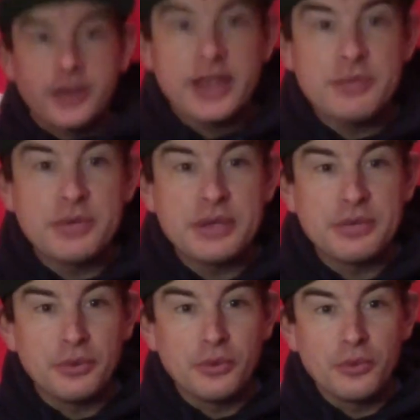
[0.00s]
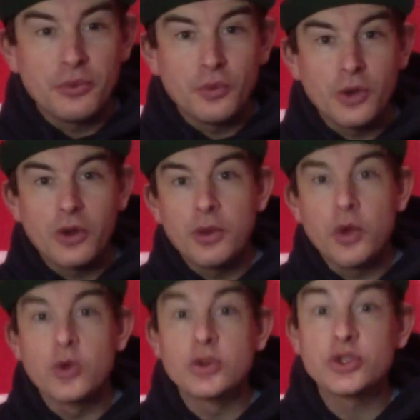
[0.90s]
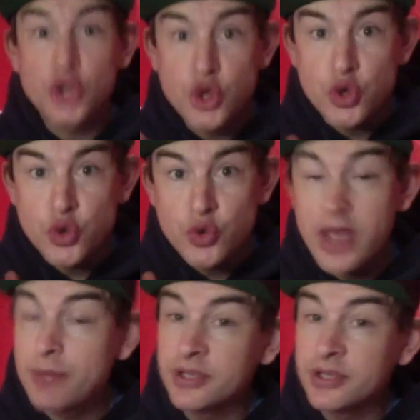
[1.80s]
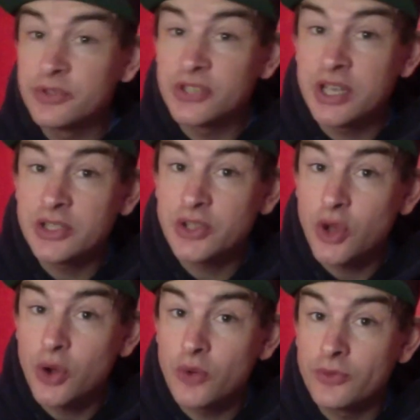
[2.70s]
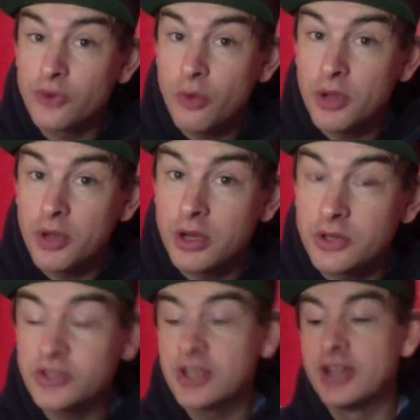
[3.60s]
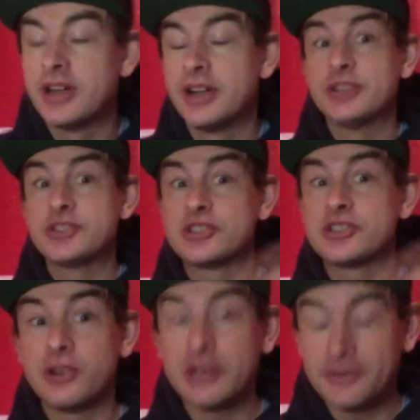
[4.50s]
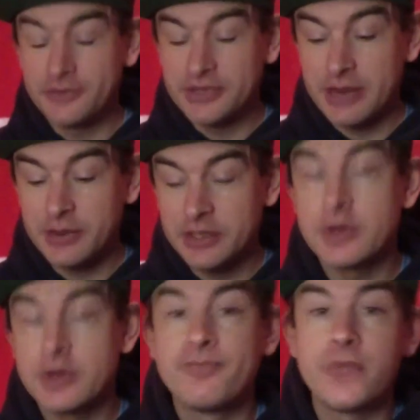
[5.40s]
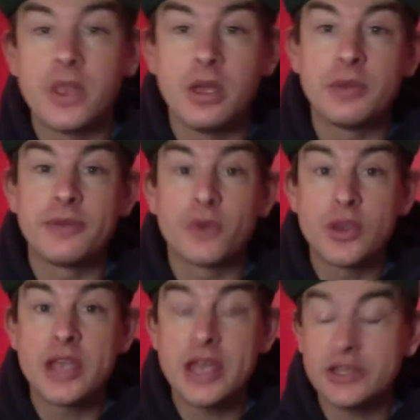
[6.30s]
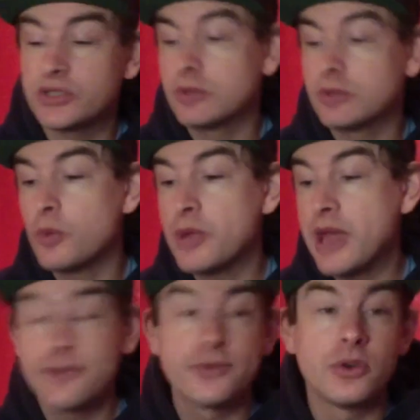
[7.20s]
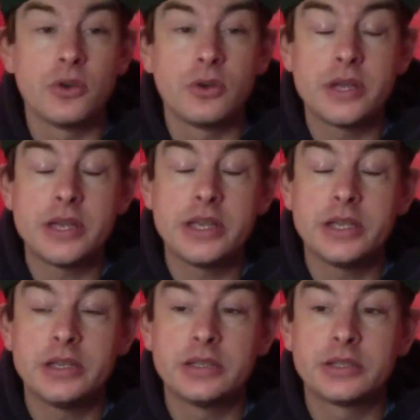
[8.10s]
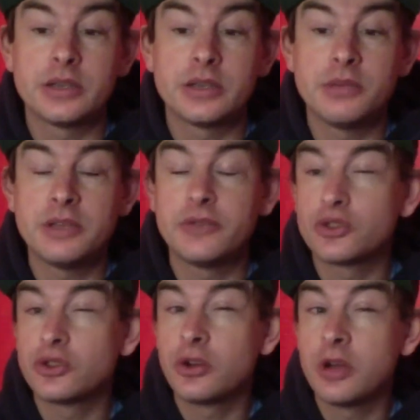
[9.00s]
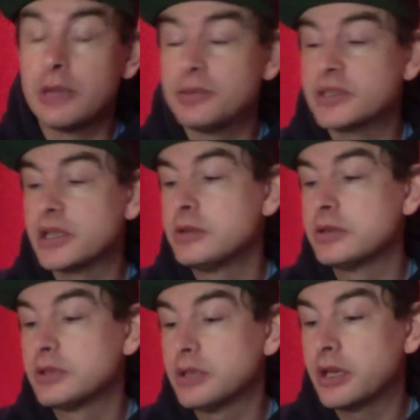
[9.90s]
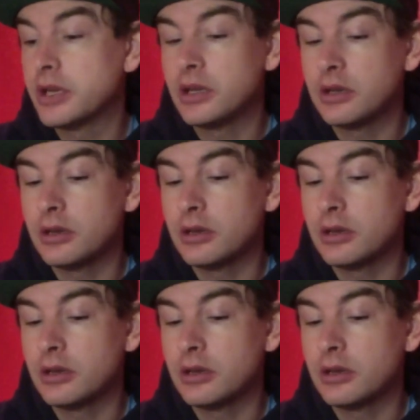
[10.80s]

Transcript: Hey people, welcome along to episode 6 of Gromcast. Slightly different tack with this one. We haven't got a guest. What we have got is a bit of a trial episode. I